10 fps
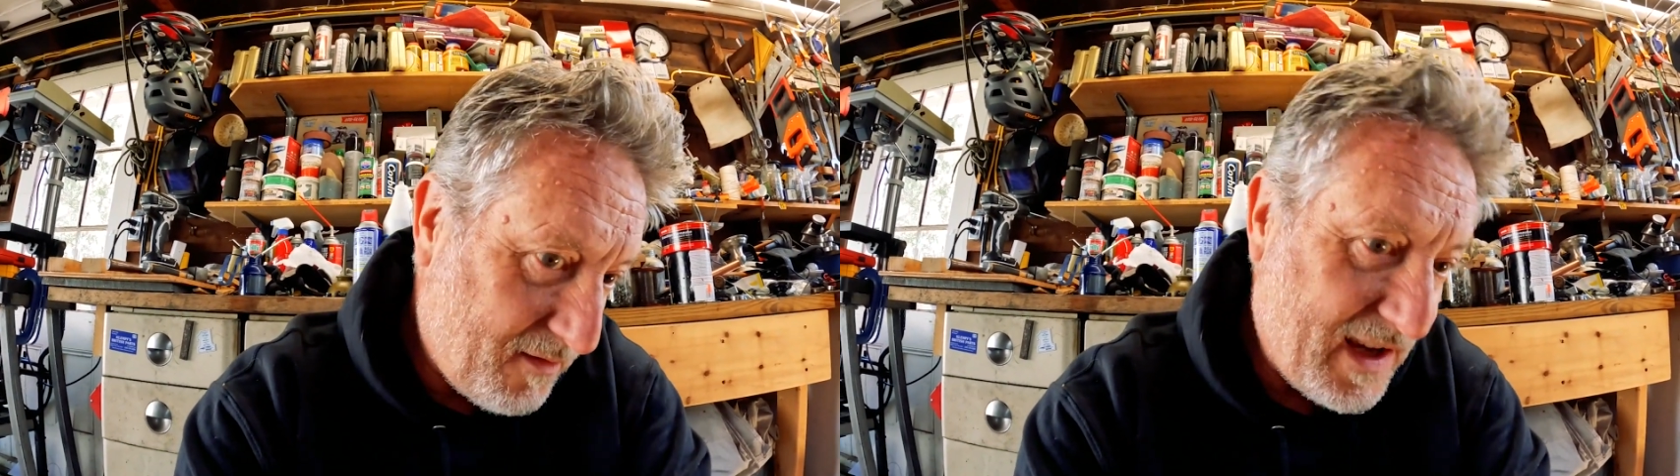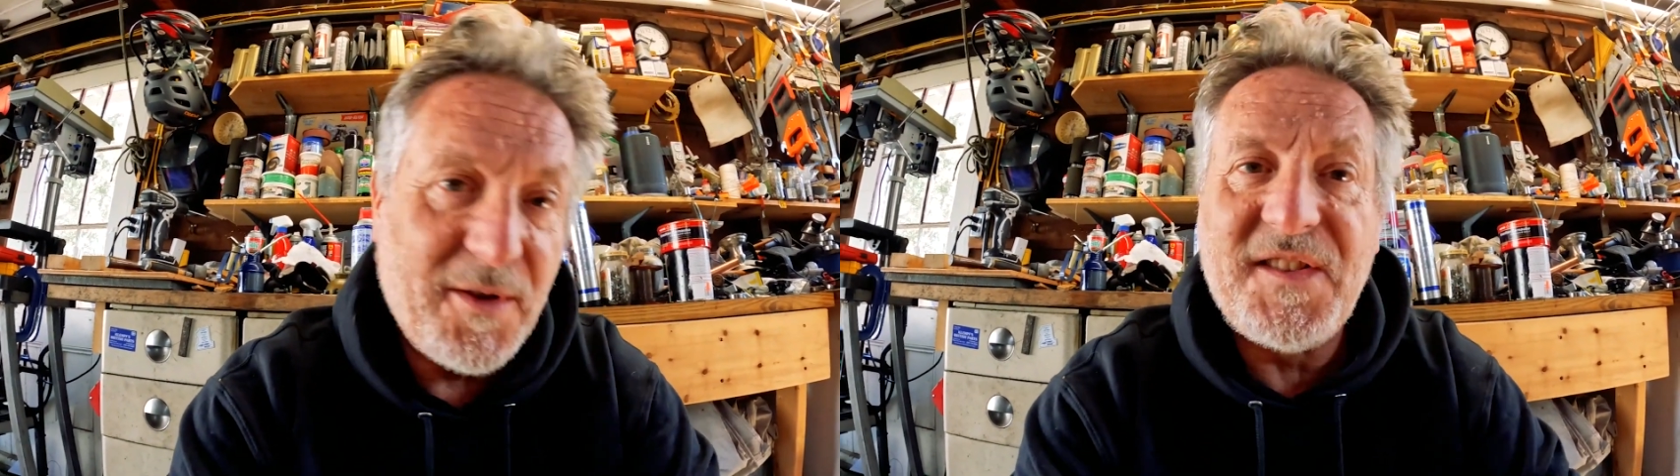
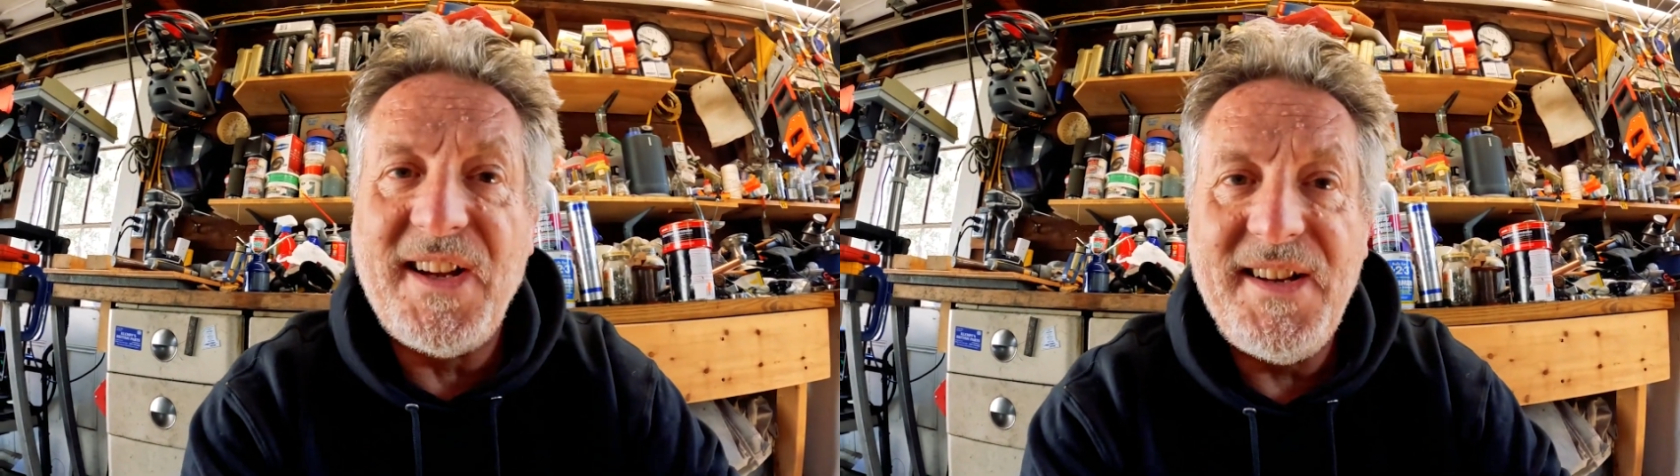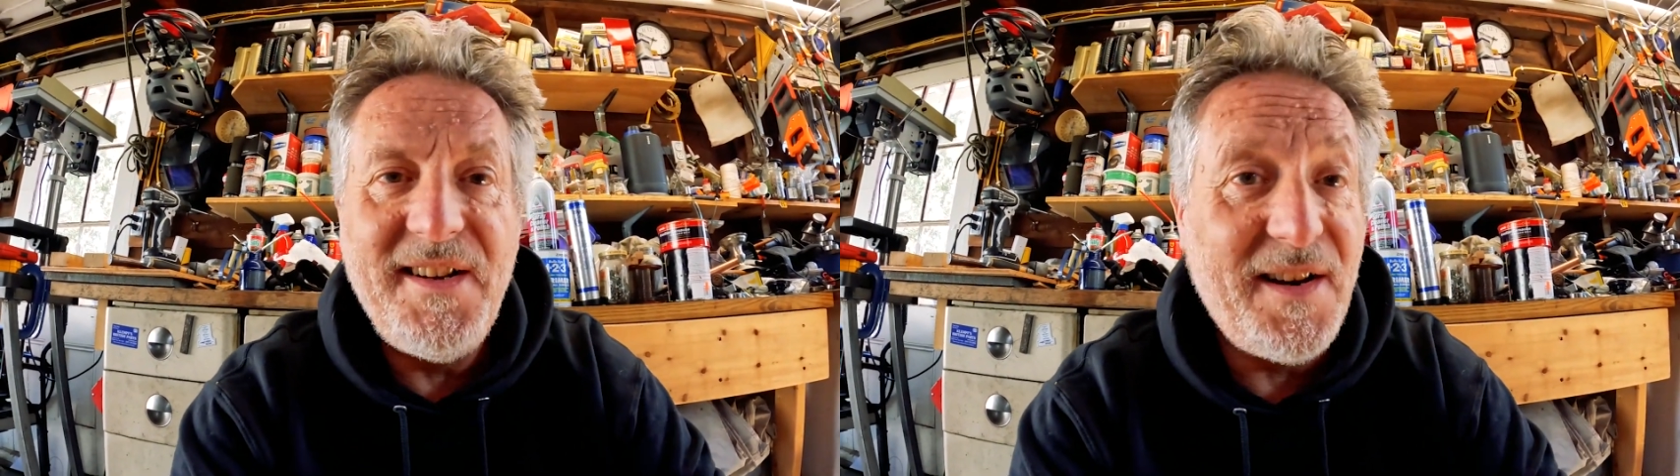that one's
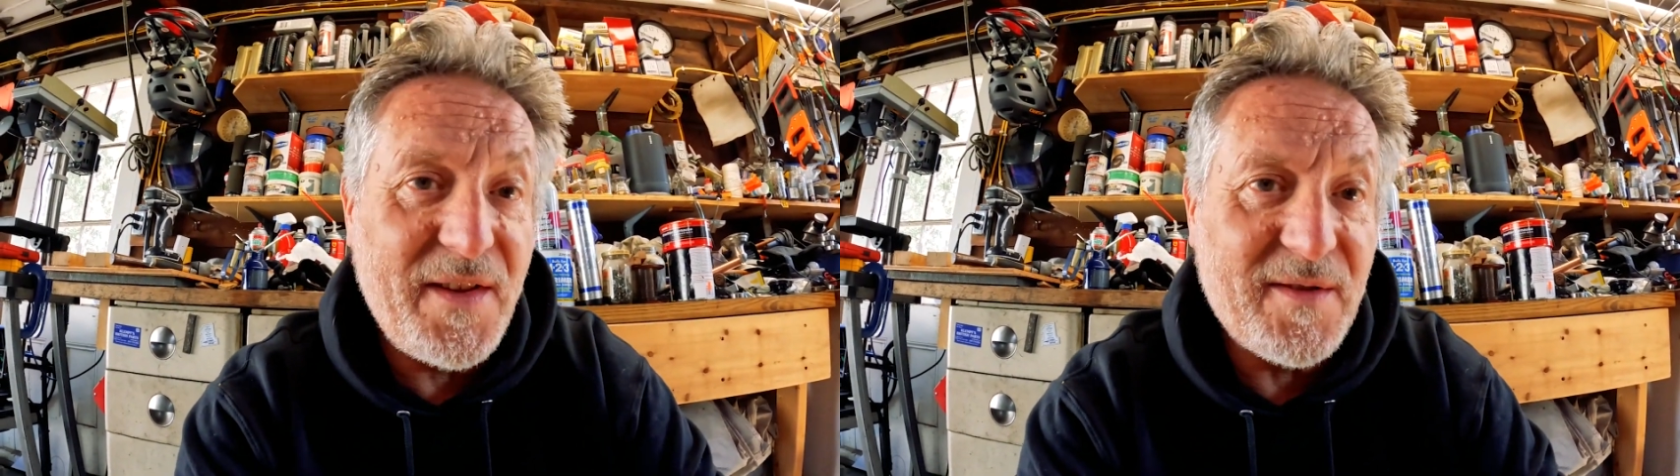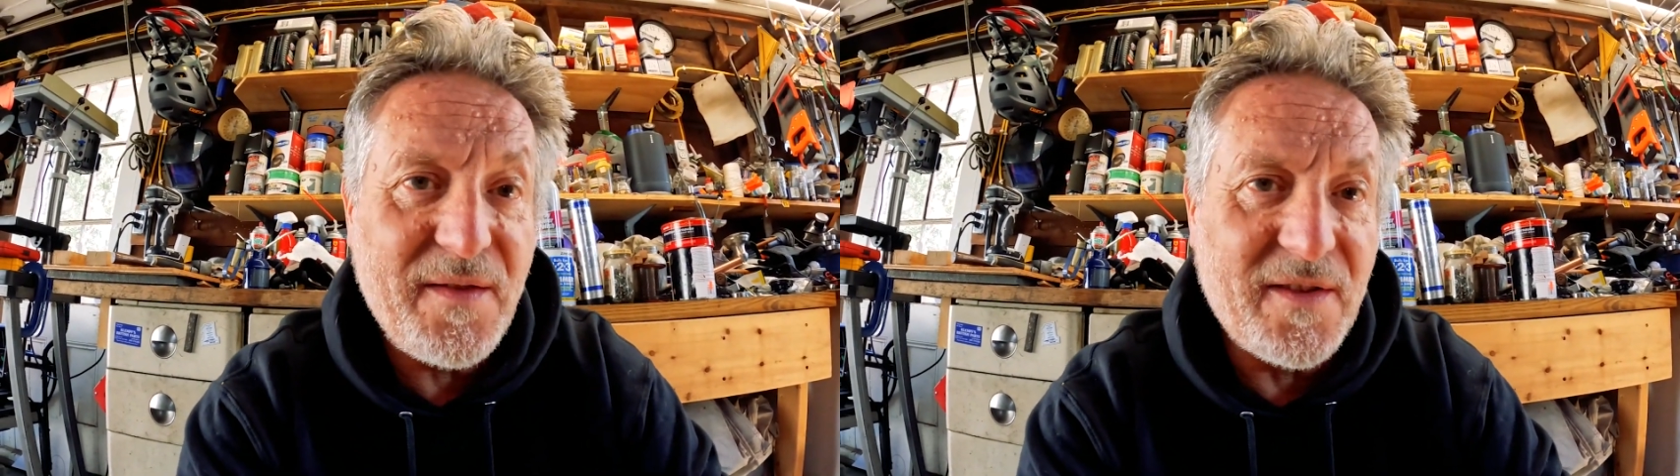staying in, and if they're
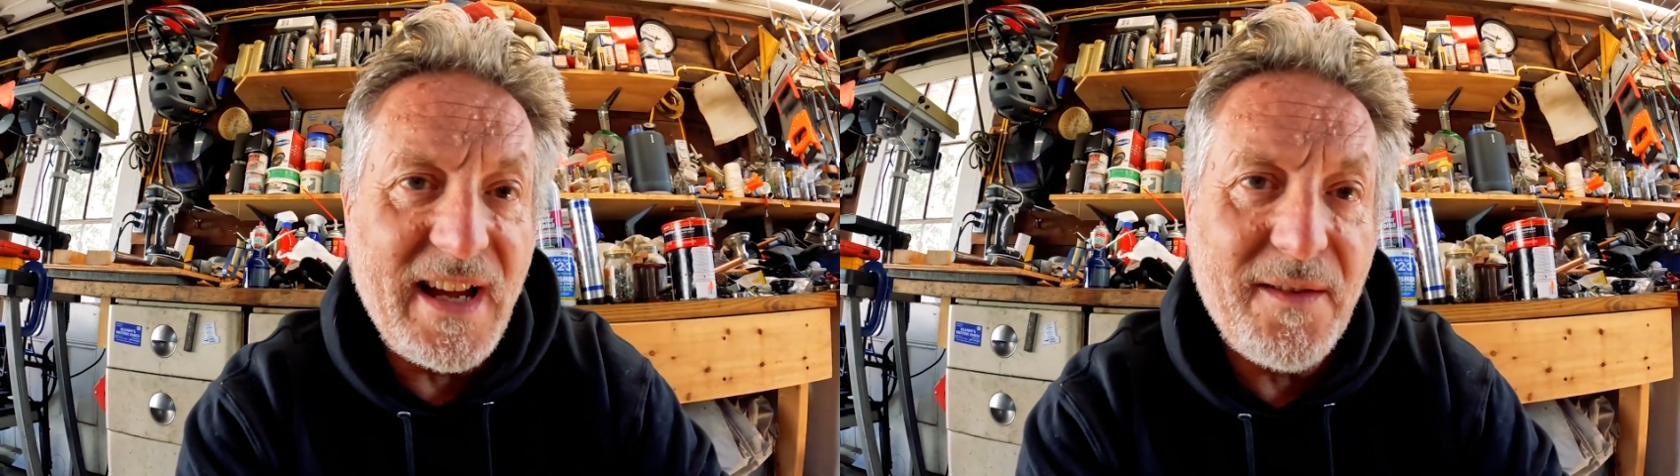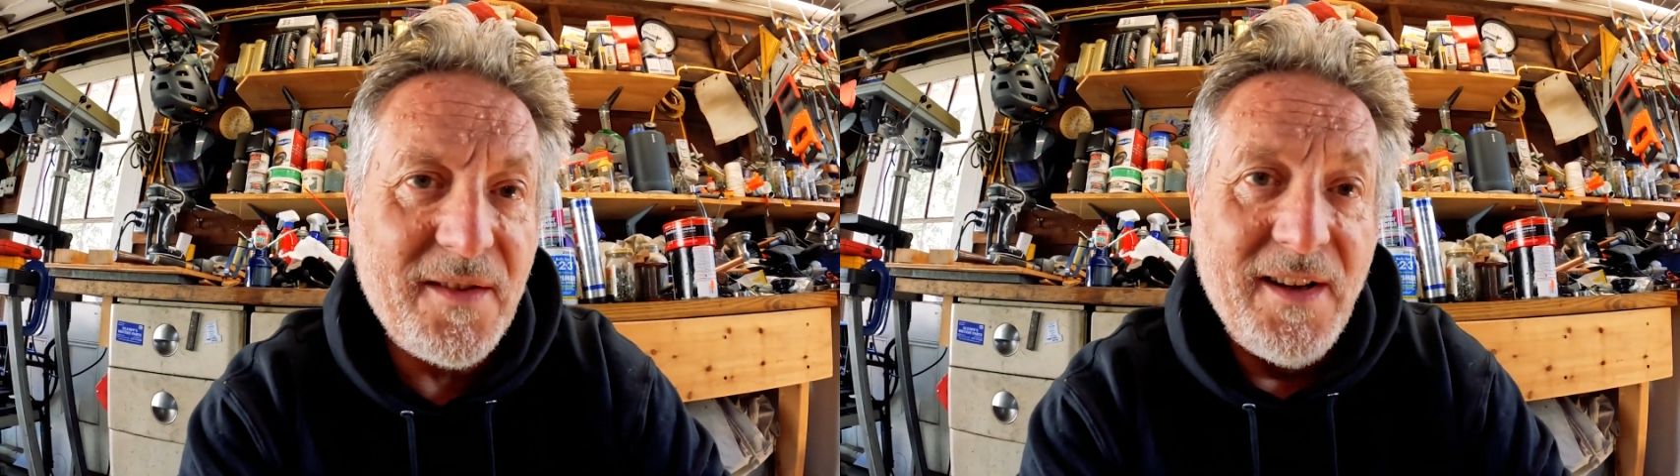a different
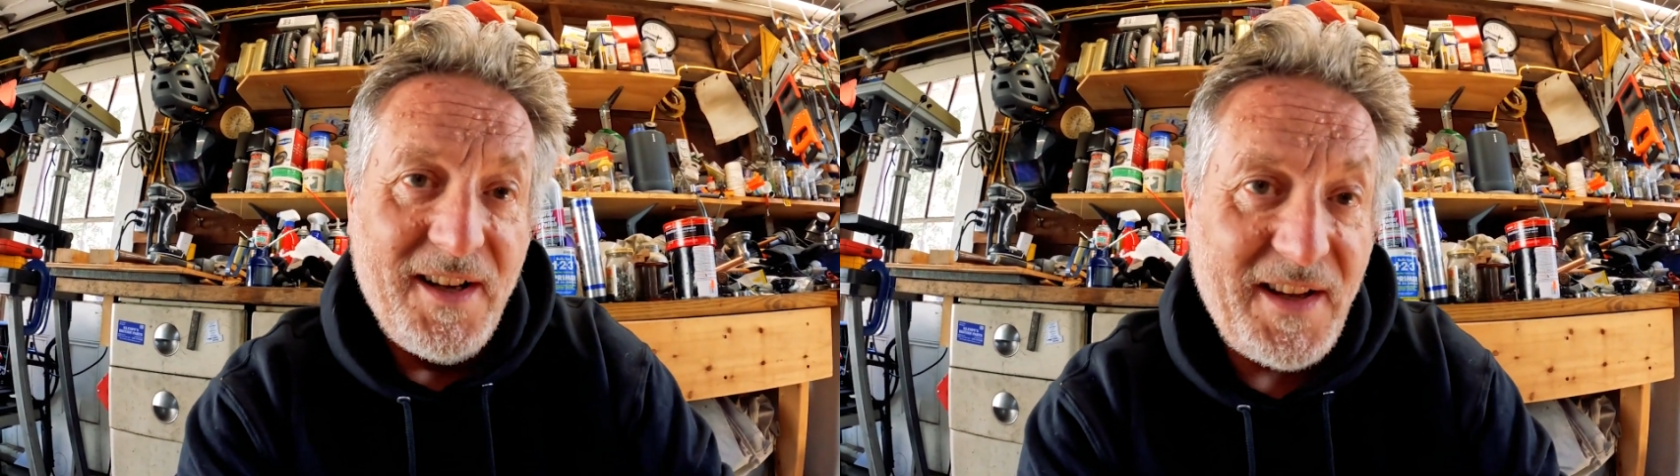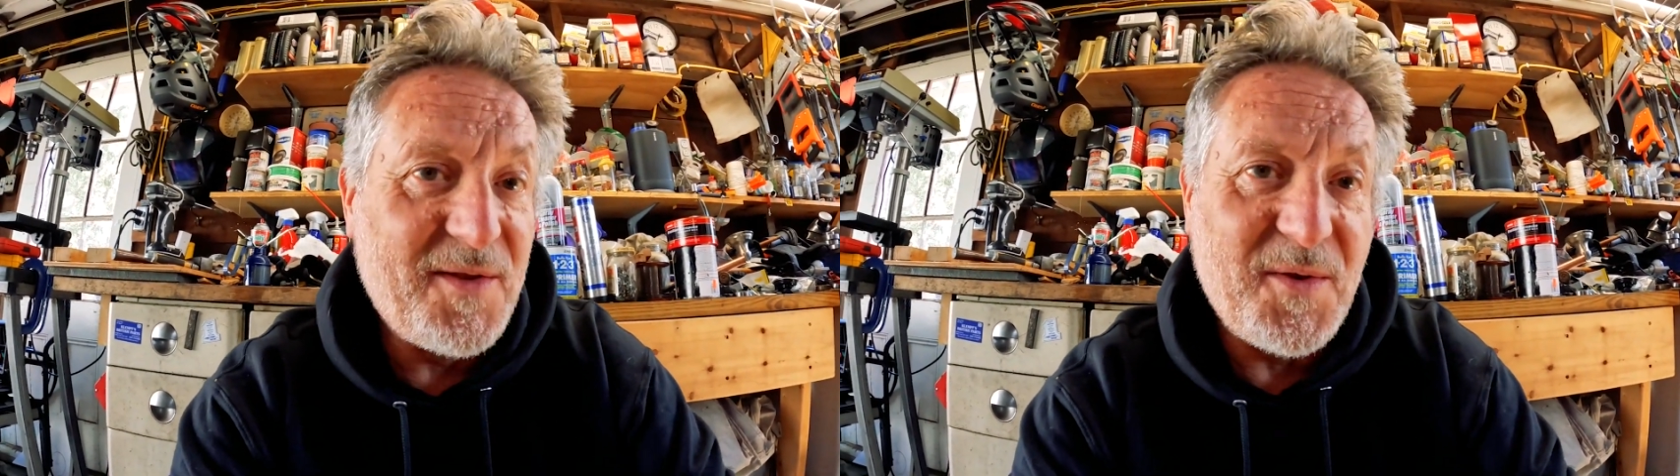length and
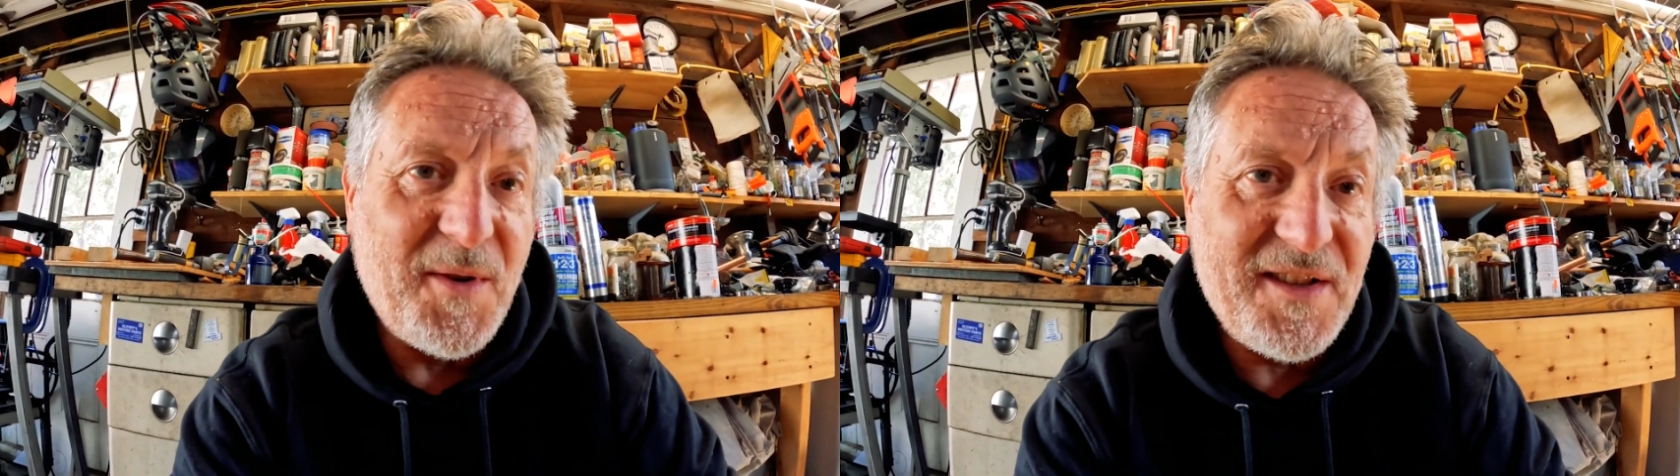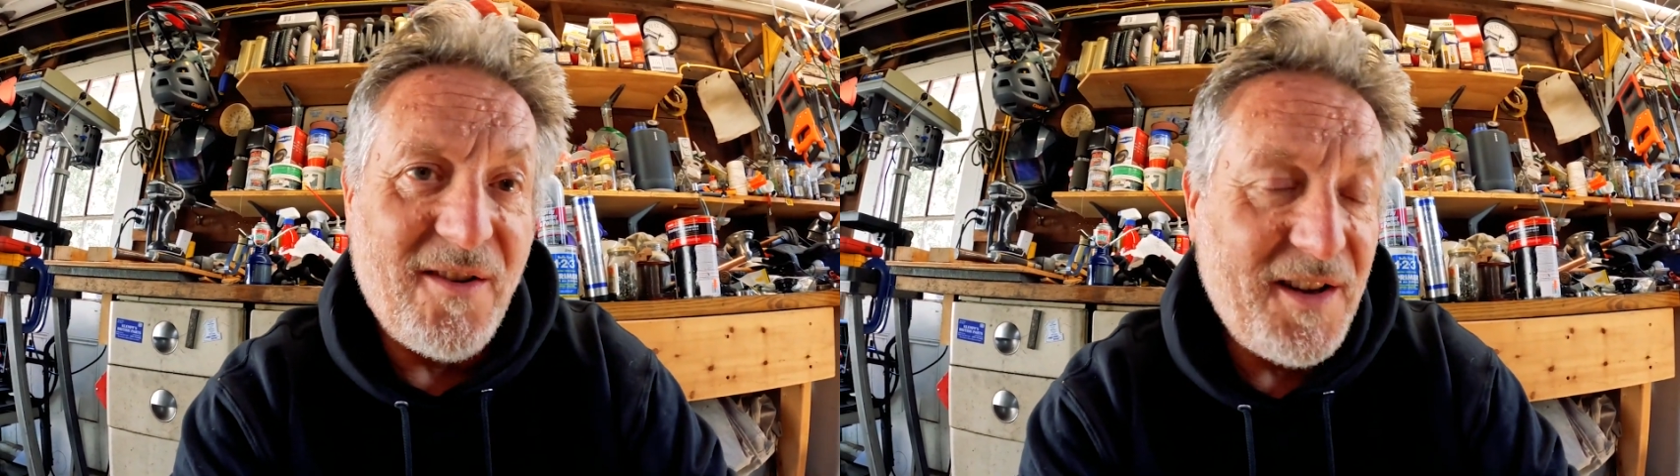the exhaust one
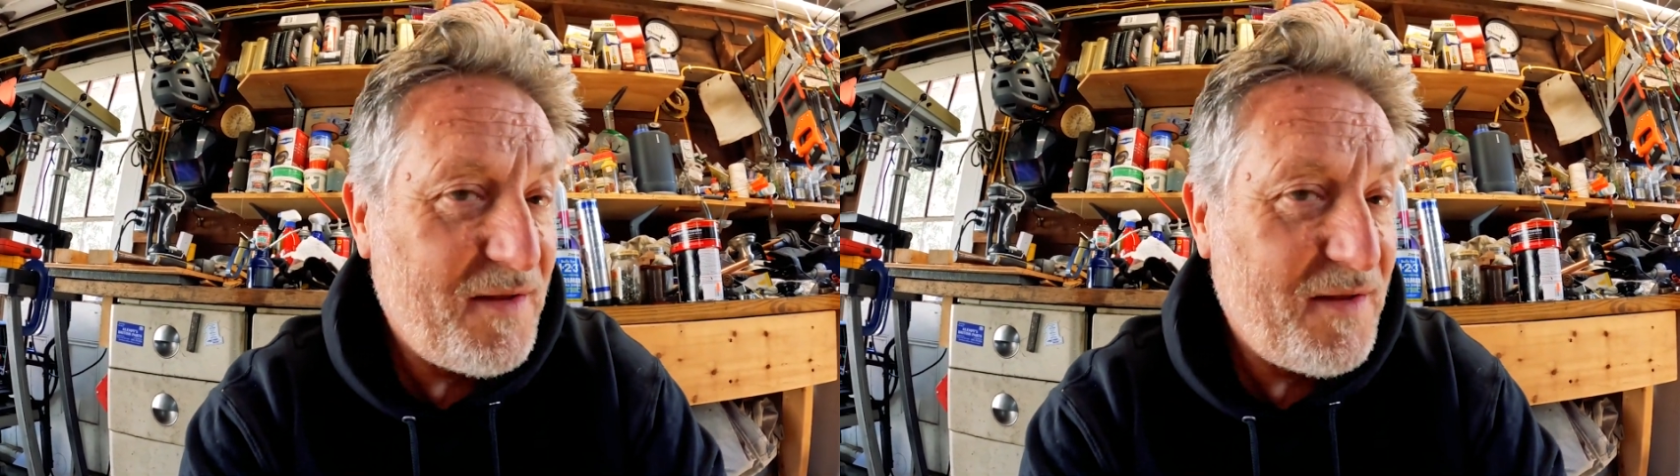is longer,